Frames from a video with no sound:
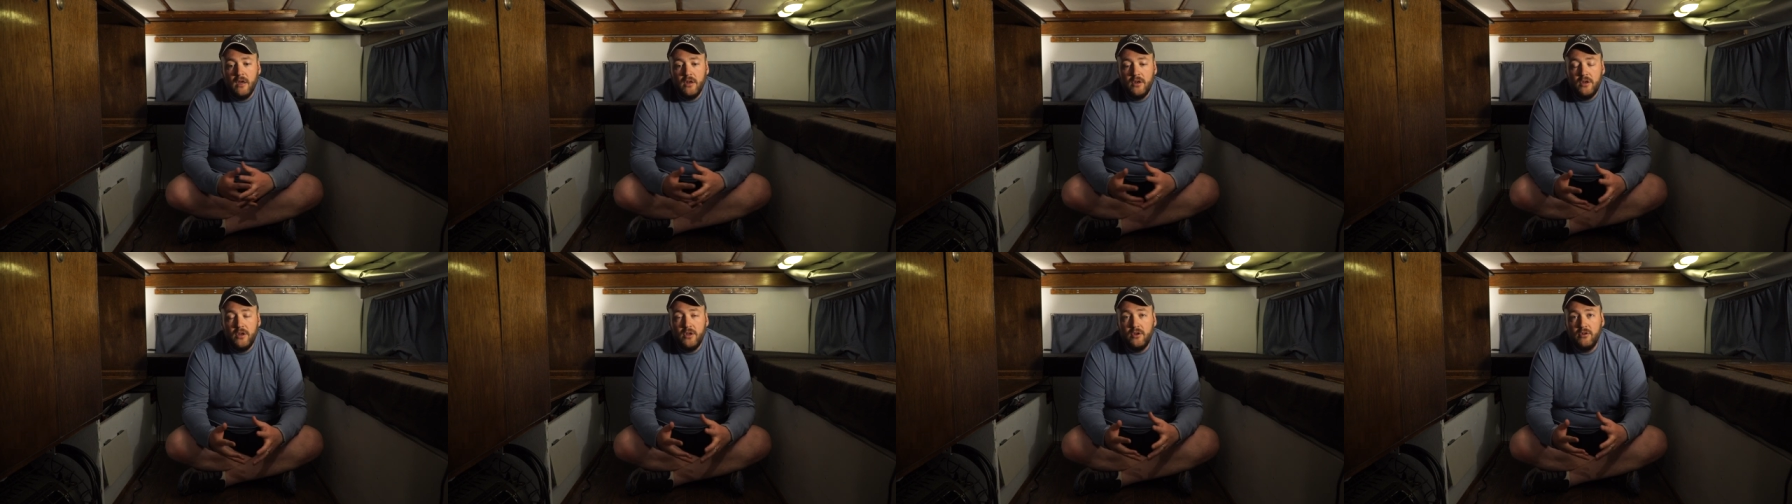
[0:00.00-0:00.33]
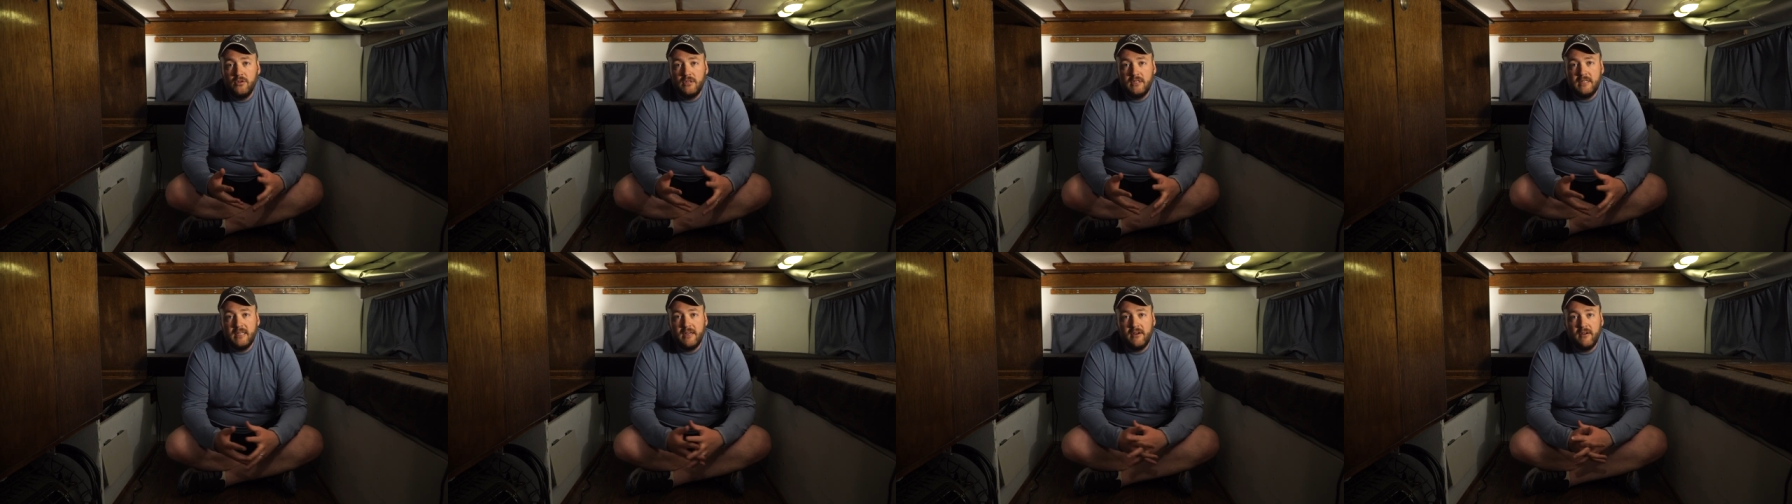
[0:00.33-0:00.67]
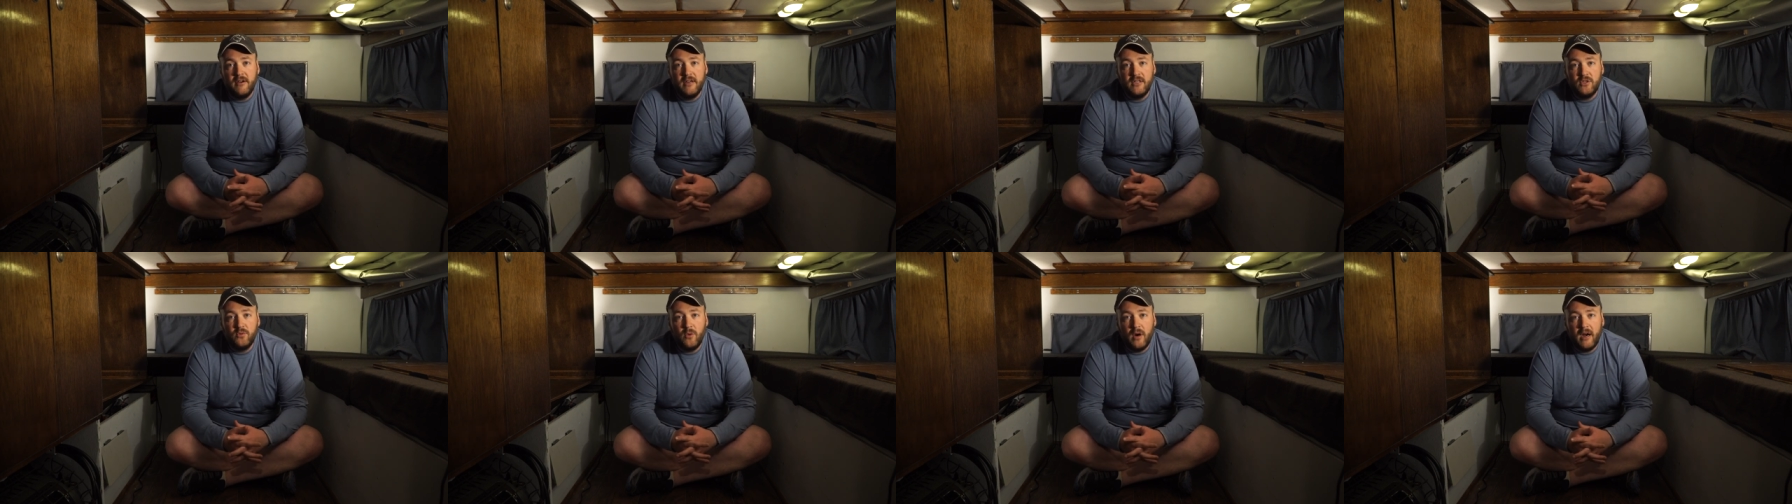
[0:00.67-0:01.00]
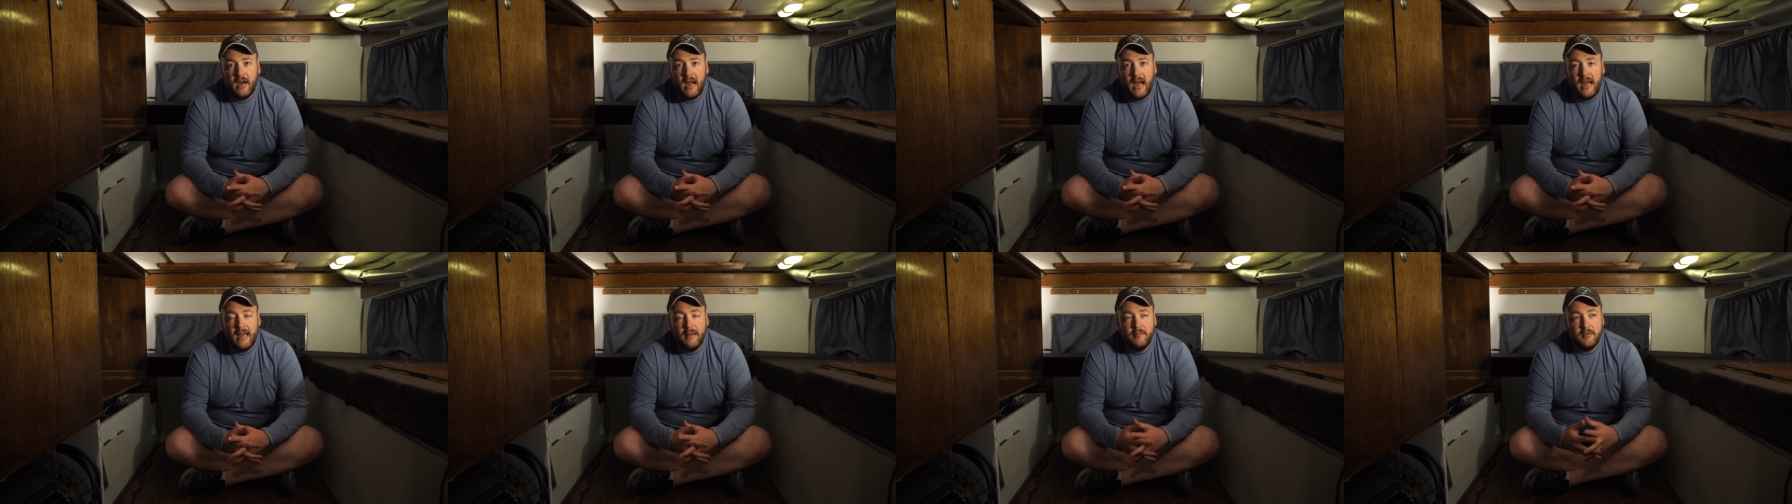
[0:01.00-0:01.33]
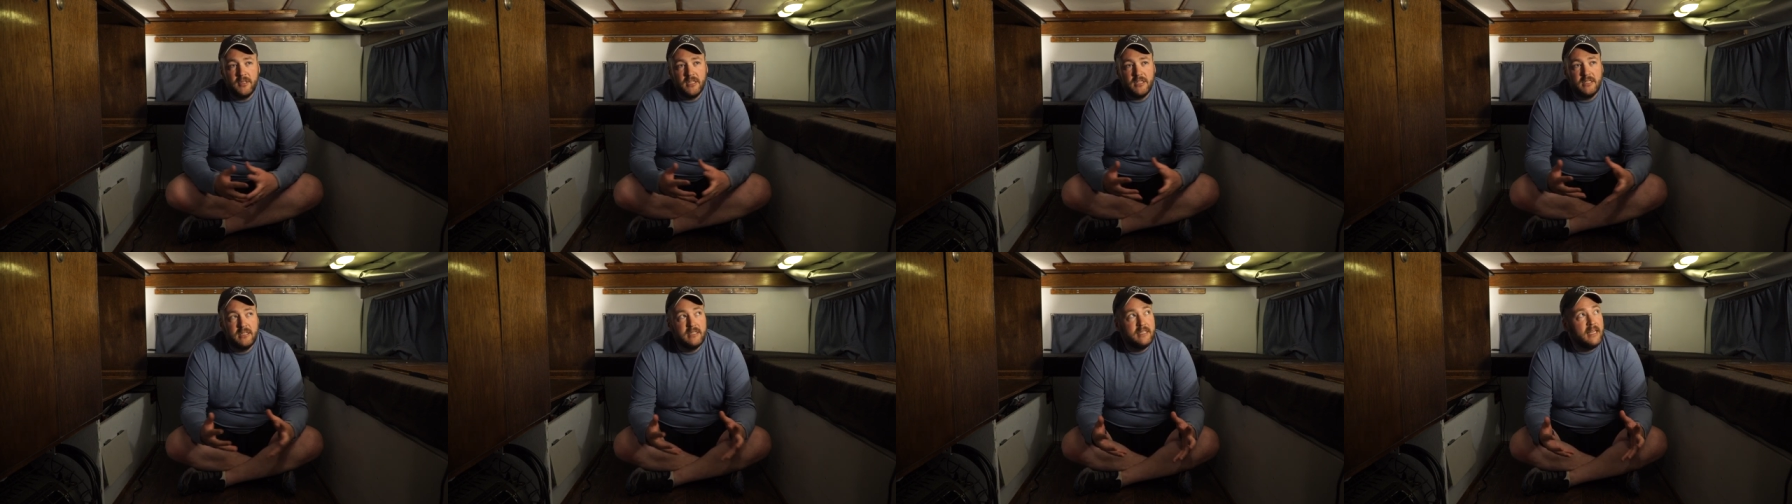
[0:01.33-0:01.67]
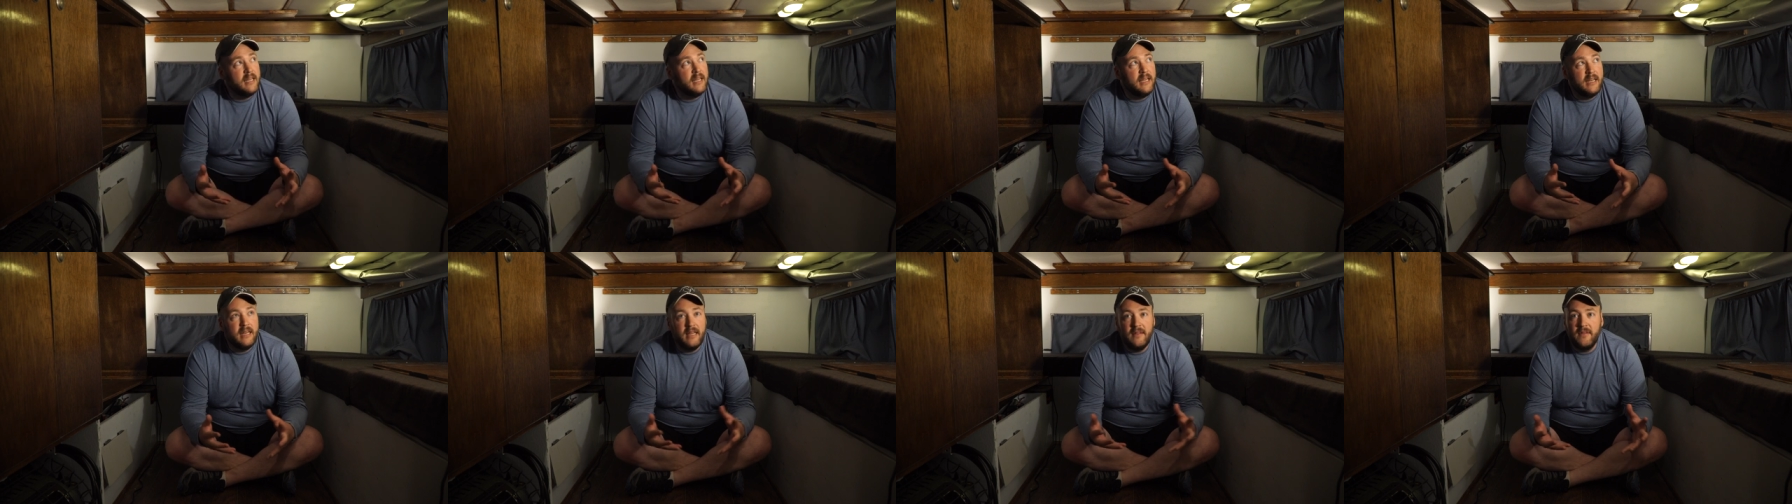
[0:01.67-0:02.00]
new series where I am just
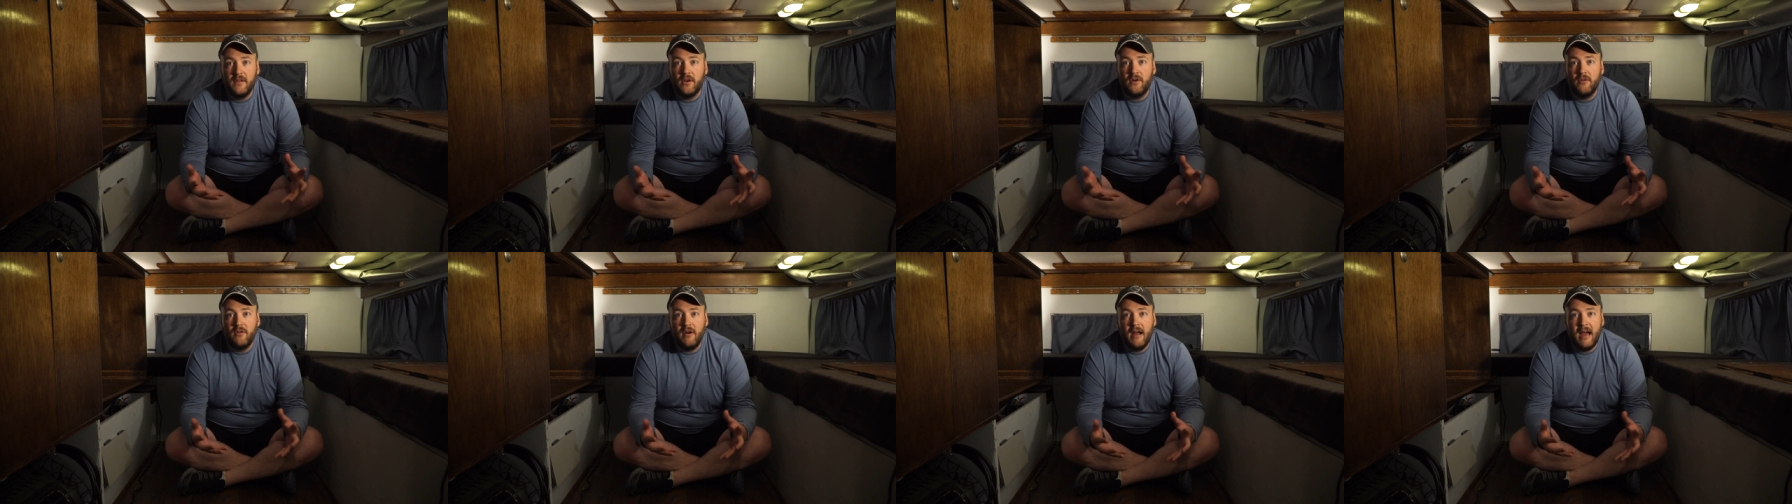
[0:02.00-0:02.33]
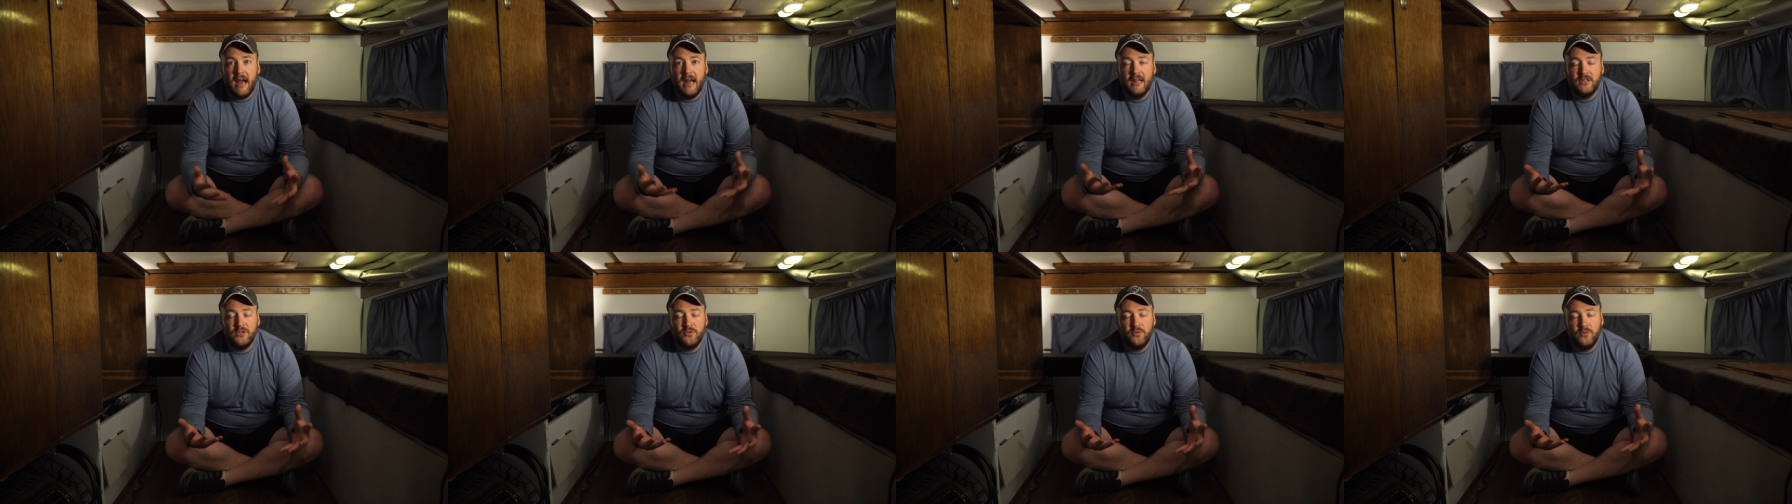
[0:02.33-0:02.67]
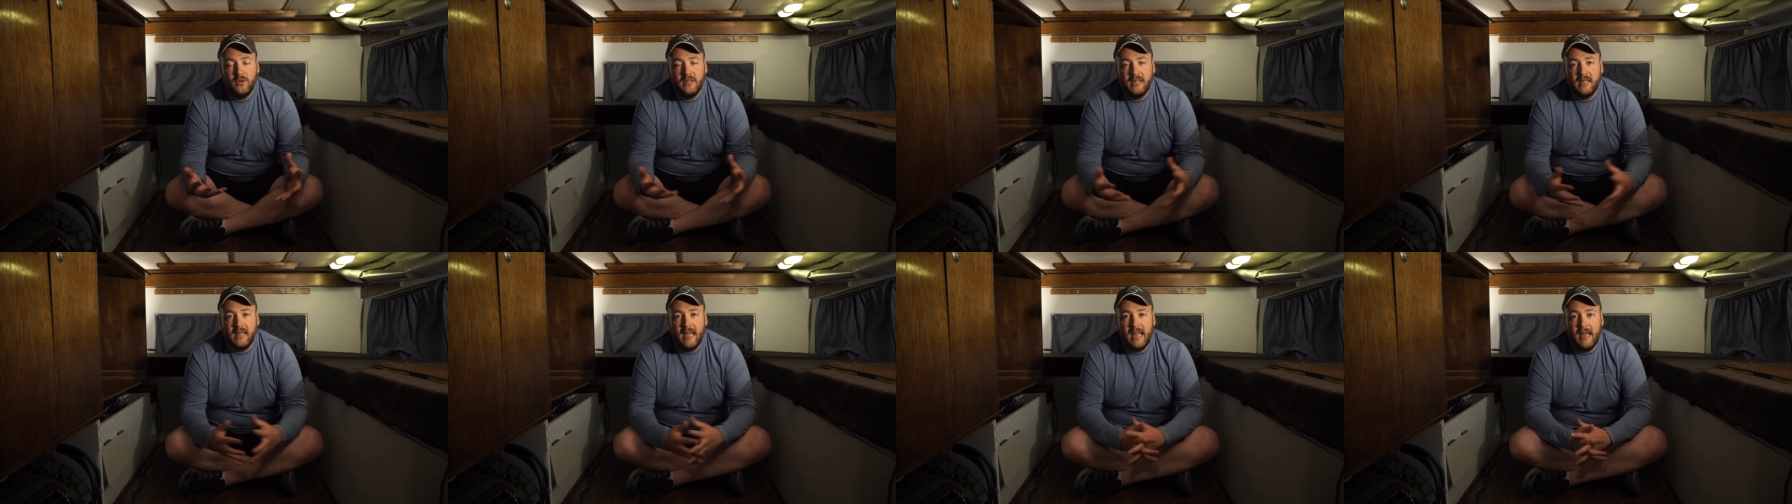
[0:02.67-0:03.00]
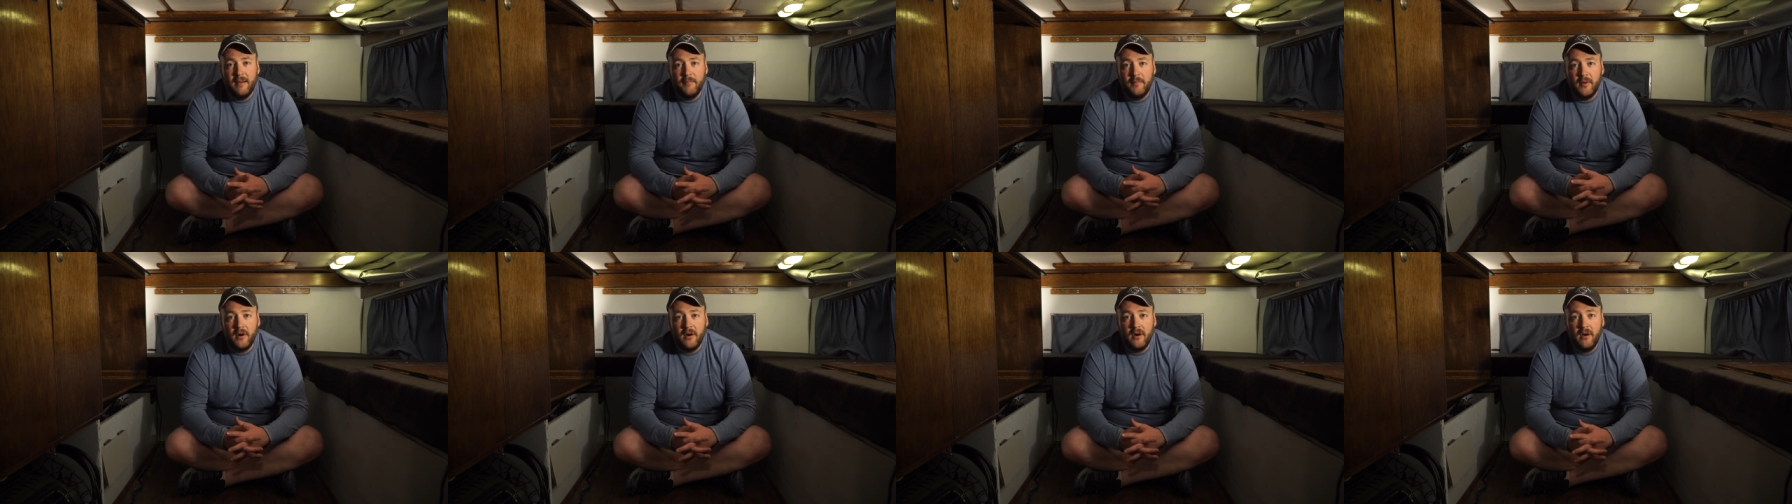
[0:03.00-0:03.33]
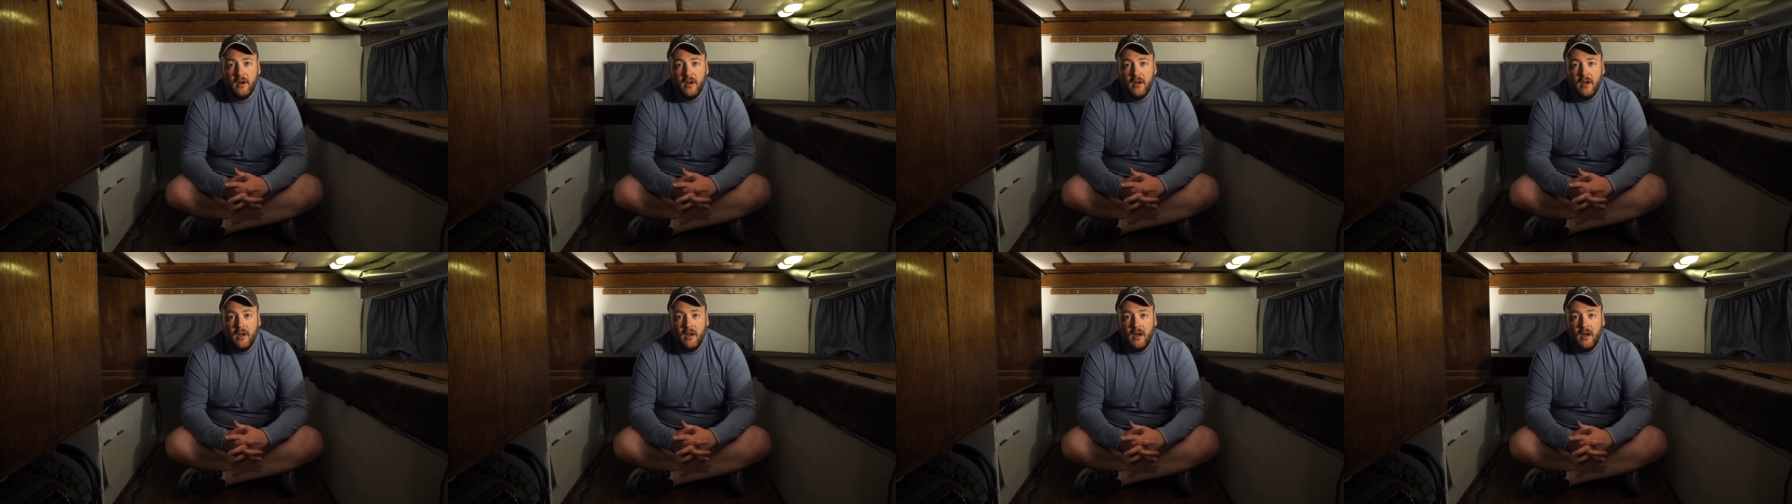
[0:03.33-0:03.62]
sitting in the garage with the camper.